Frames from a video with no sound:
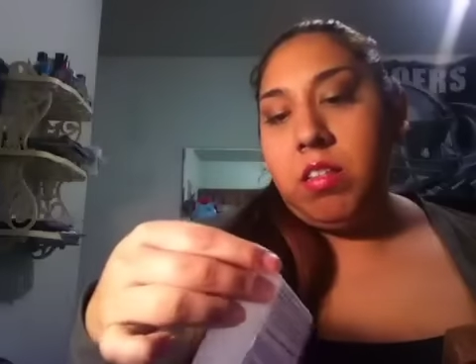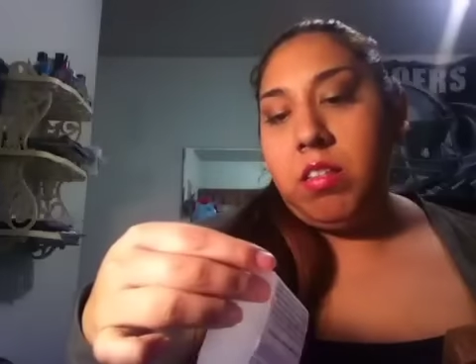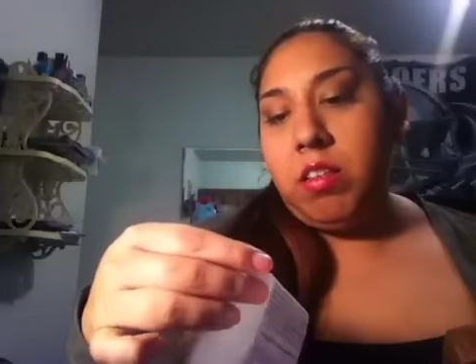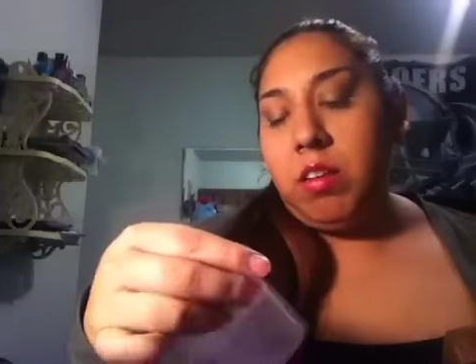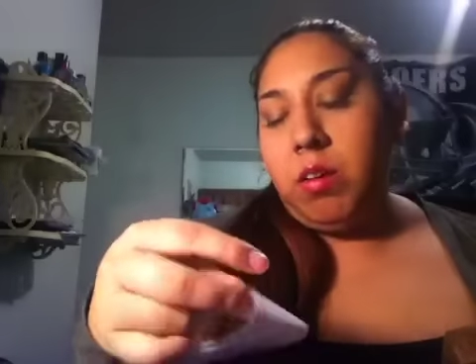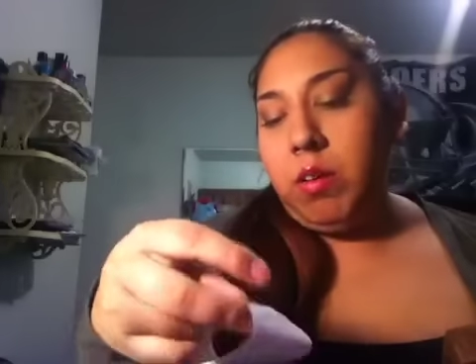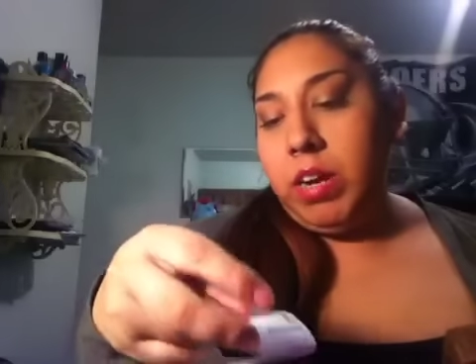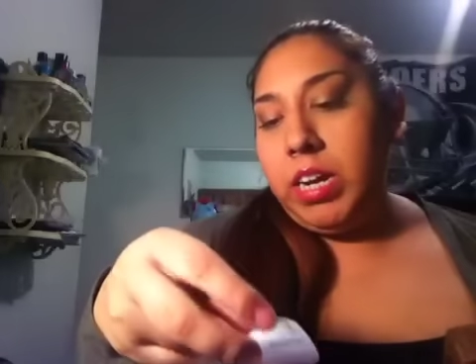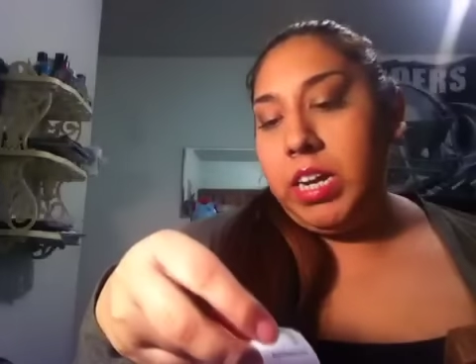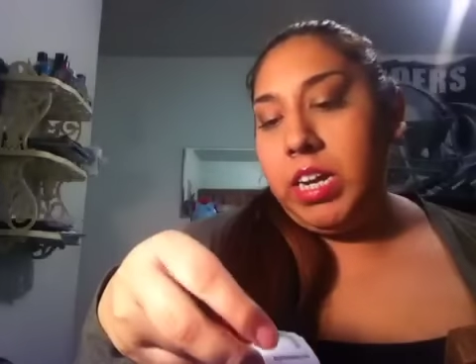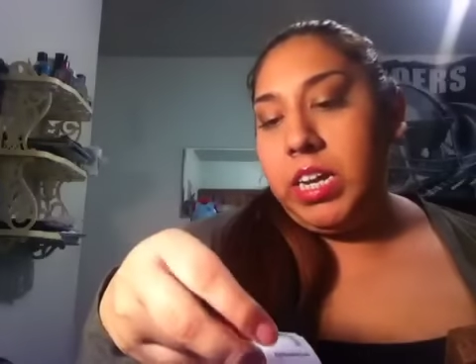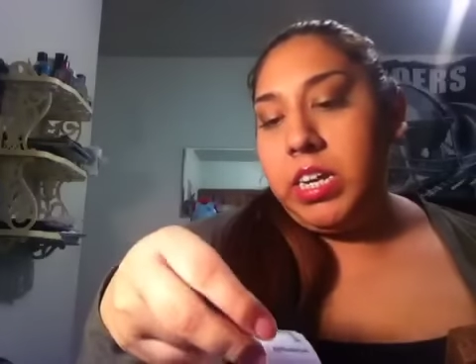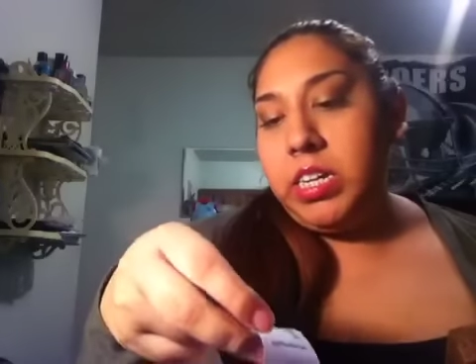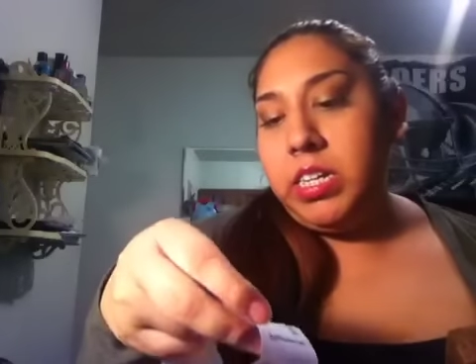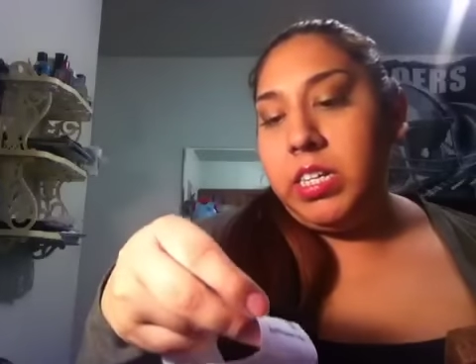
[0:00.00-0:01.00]
The
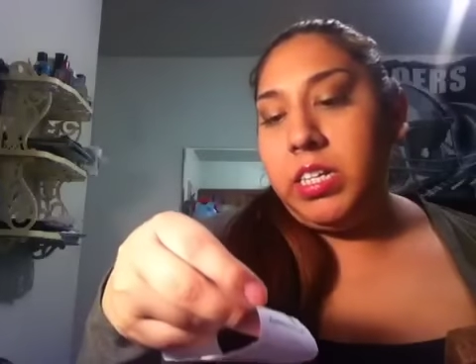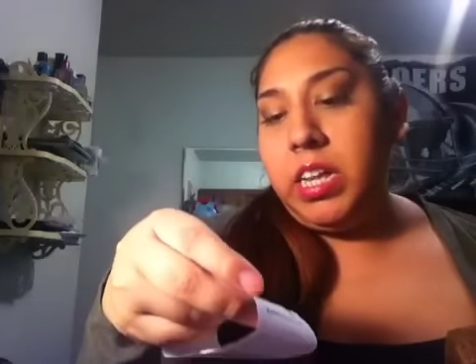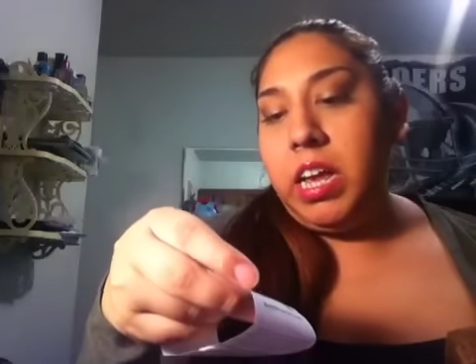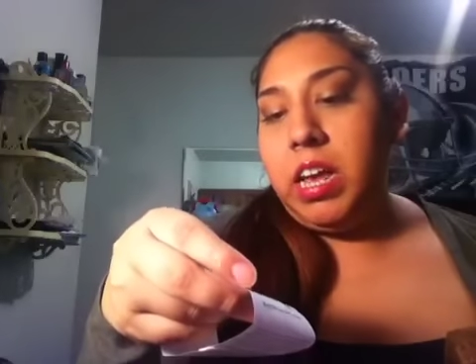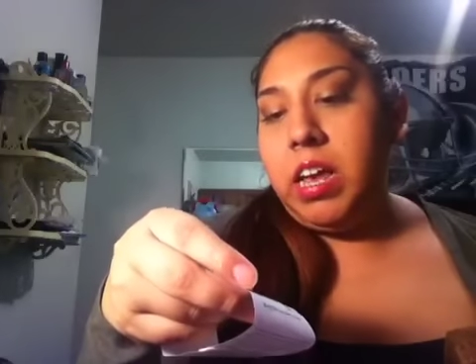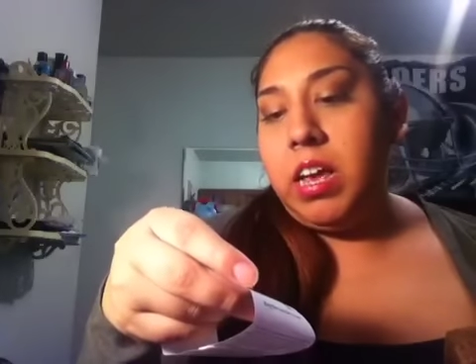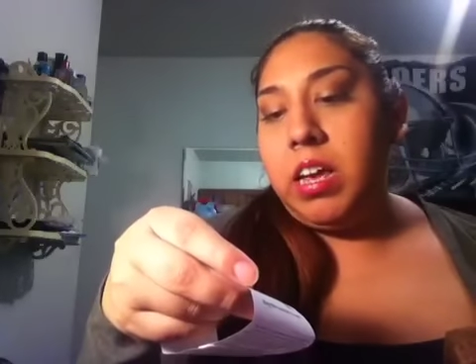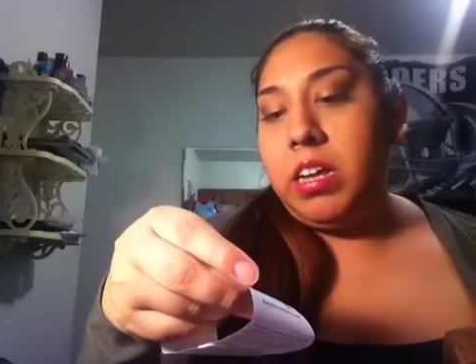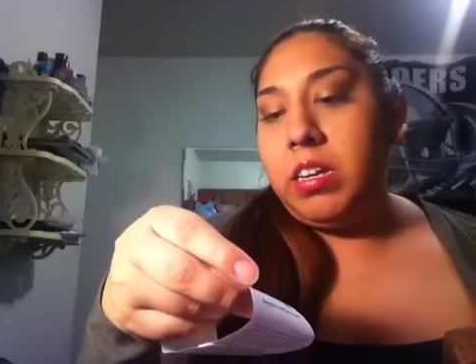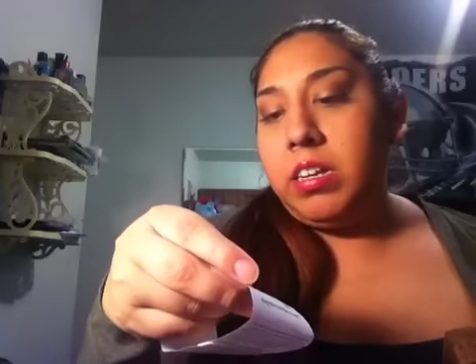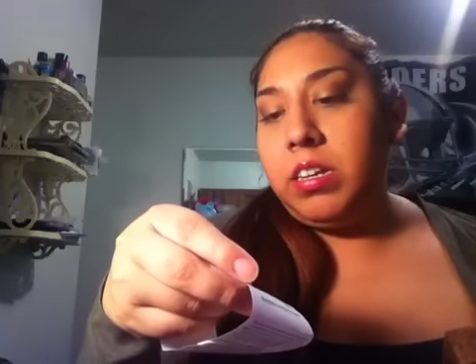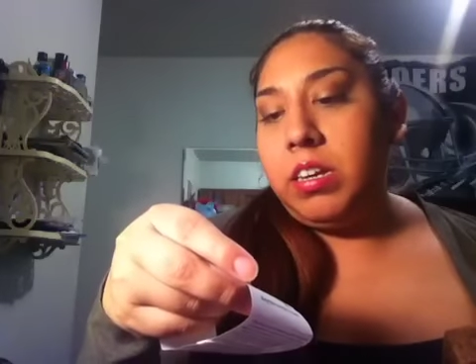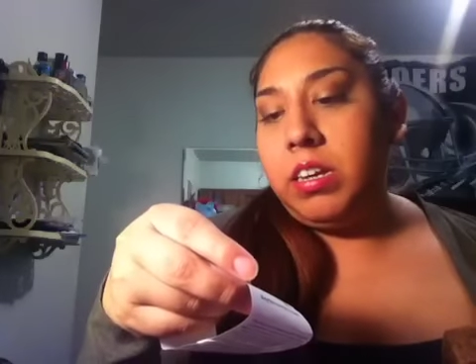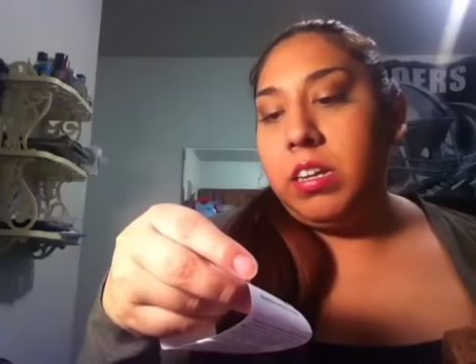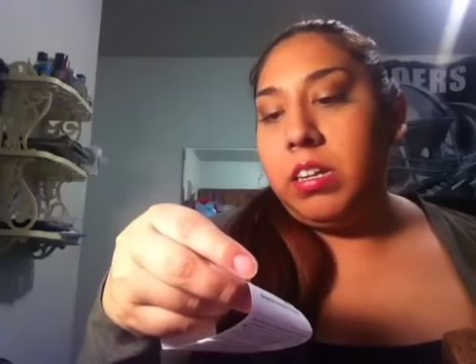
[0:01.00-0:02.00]
ingredients
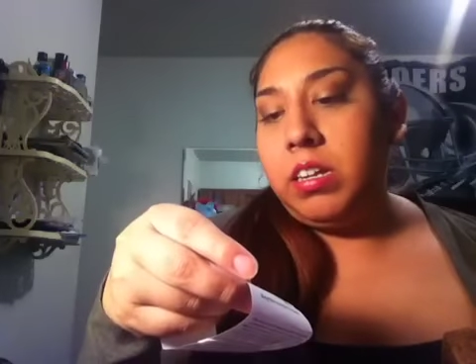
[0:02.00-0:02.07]
and